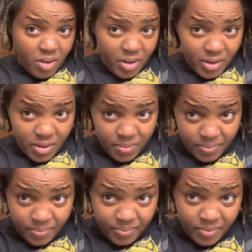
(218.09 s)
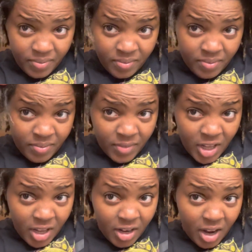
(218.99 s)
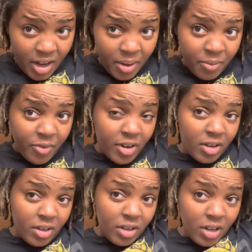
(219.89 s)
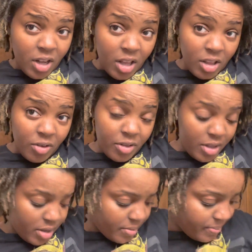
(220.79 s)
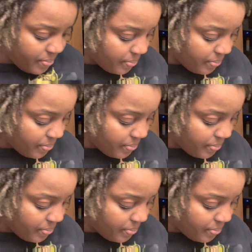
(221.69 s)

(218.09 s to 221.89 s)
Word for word: Um, and I am finna color them.